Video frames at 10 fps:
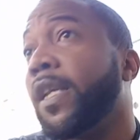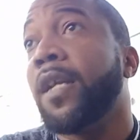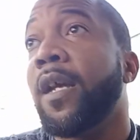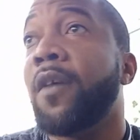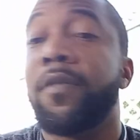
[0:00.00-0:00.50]

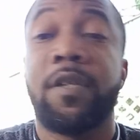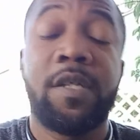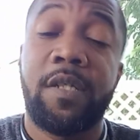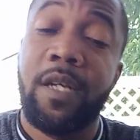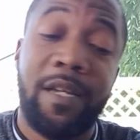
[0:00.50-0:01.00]
get out and
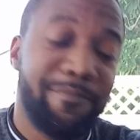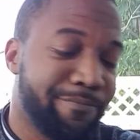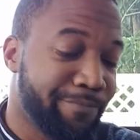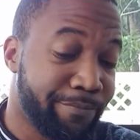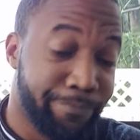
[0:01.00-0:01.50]
this and that.
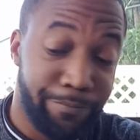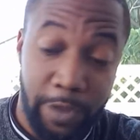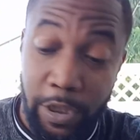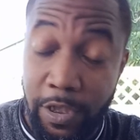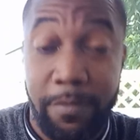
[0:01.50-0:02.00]

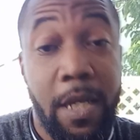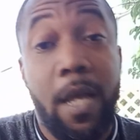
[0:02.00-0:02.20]
Look,